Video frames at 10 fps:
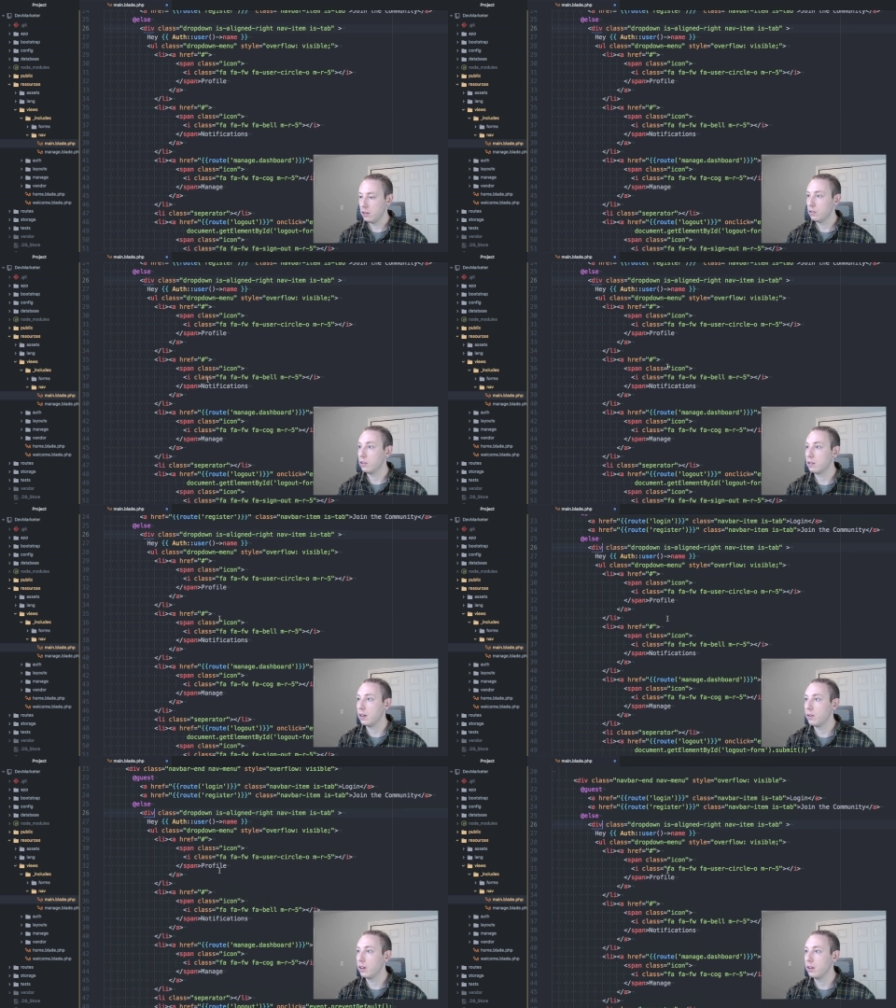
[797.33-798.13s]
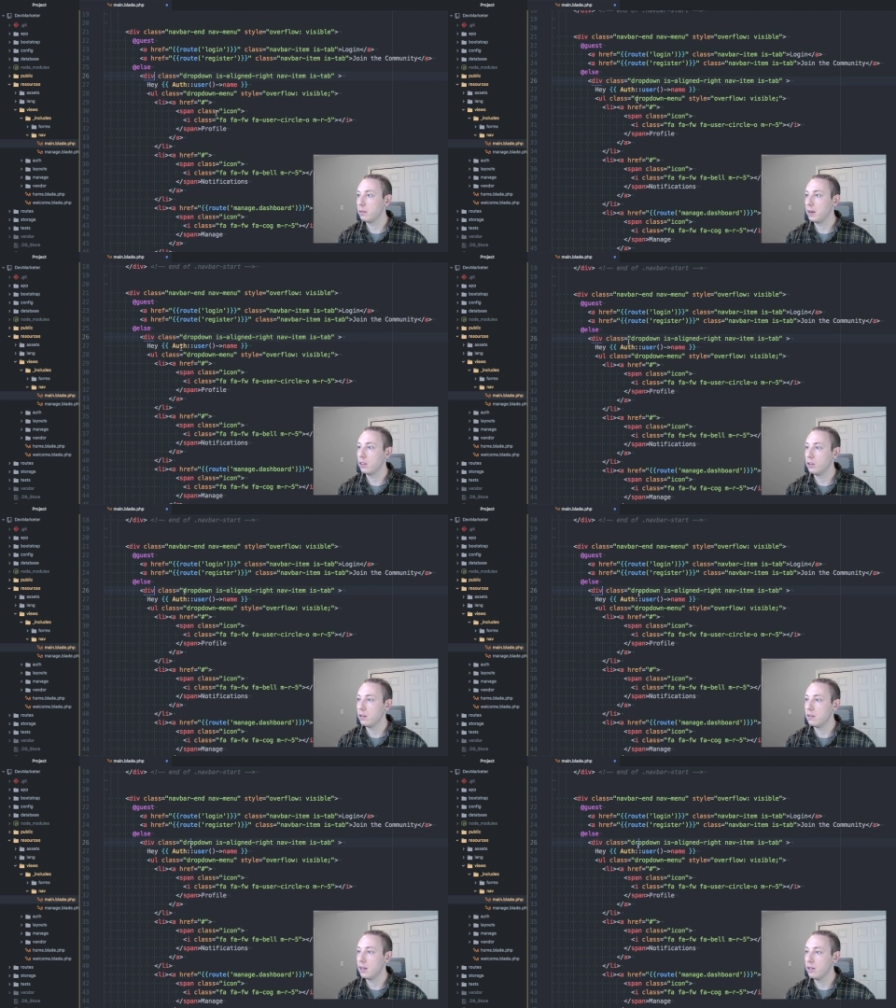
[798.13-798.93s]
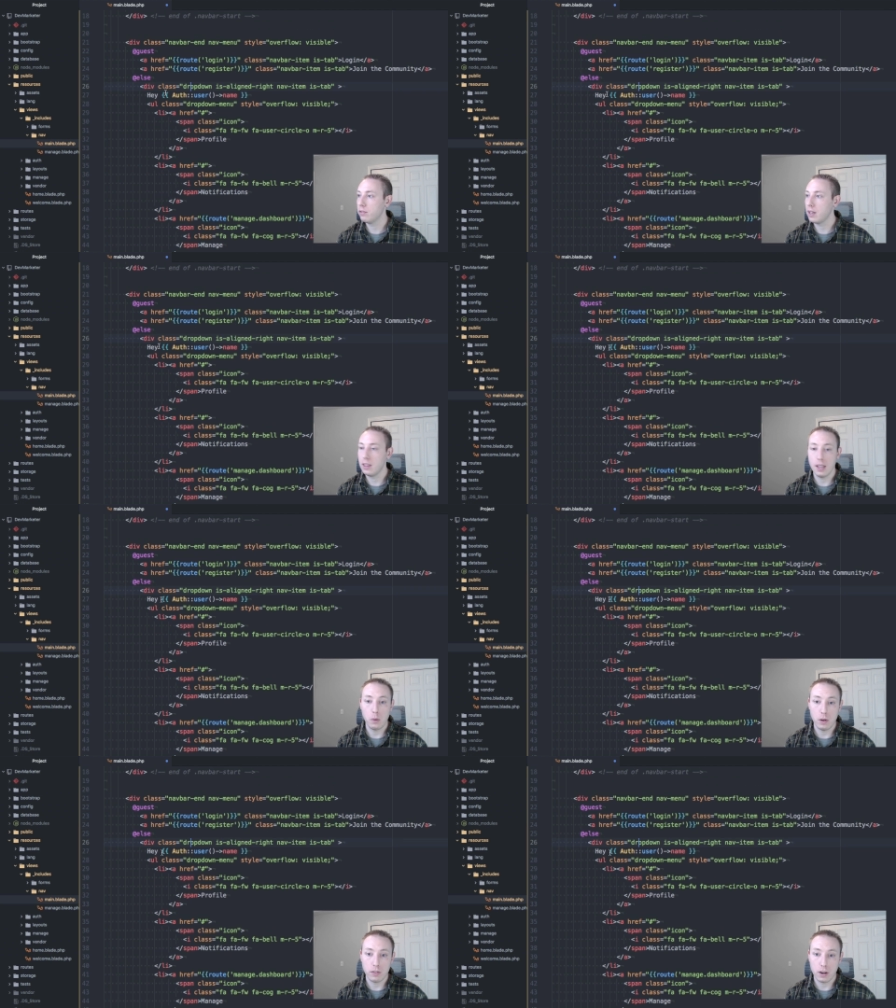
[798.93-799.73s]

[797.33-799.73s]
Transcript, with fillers: So let's get rid of, let's make those a div. And then we've